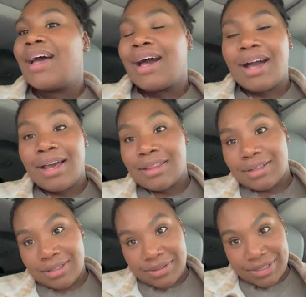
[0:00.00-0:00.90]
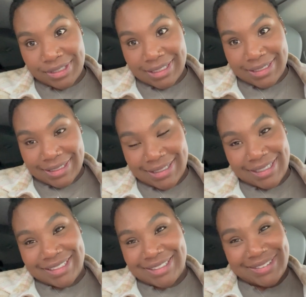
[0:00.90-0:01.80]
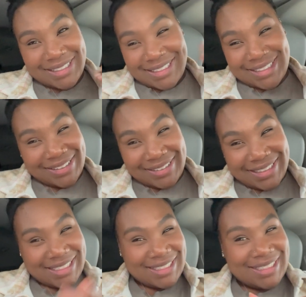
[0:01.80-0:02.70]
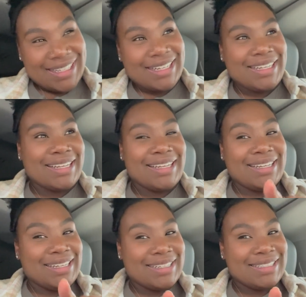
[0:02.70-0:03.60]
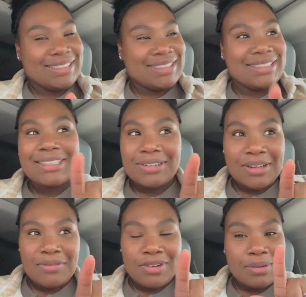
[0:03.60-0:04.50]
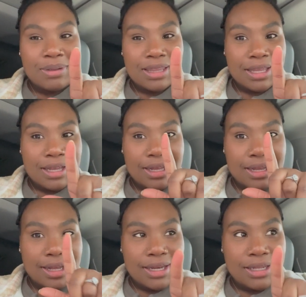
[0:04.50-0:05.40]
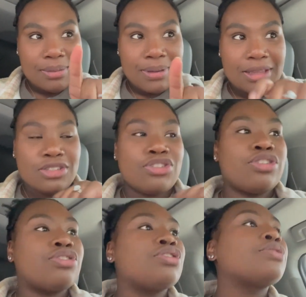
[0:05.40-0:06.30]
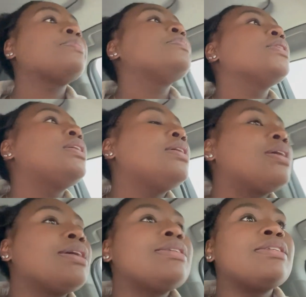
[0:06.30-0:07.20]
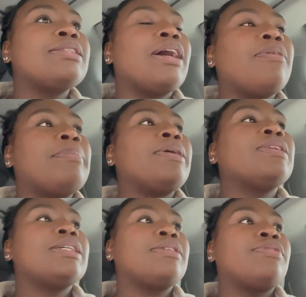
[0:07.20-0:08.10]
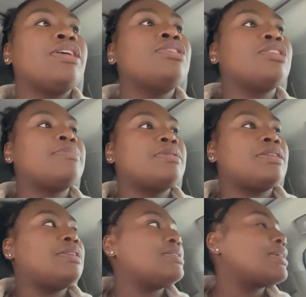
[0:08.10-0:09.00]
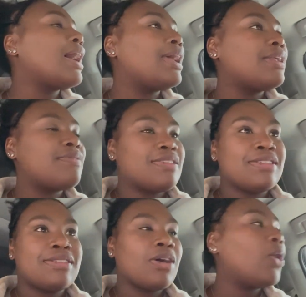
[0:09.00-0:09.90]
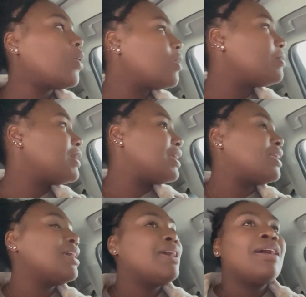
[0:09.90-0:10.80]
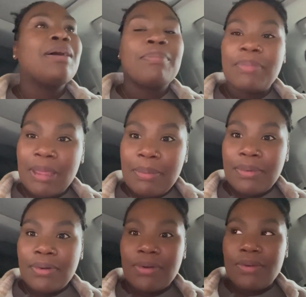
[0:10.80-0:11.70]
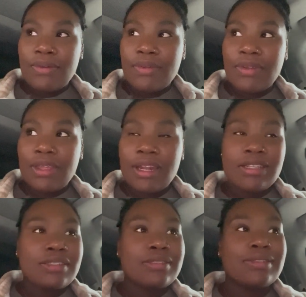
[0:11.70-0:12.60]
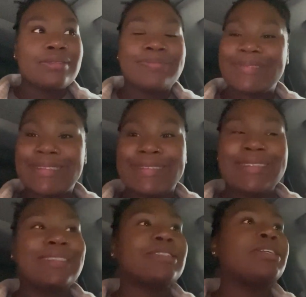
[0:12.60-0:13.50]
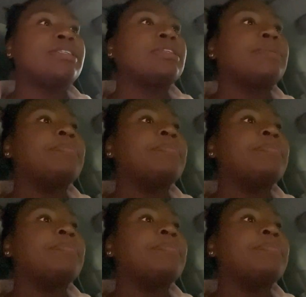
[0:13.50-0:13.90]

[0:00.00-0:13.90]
I thought that was crazy. And I just wanted to show you guys that God is still confirming that I need to be at this church. Because he's now building friendships inside of his home and people. And I just, it's just crazy.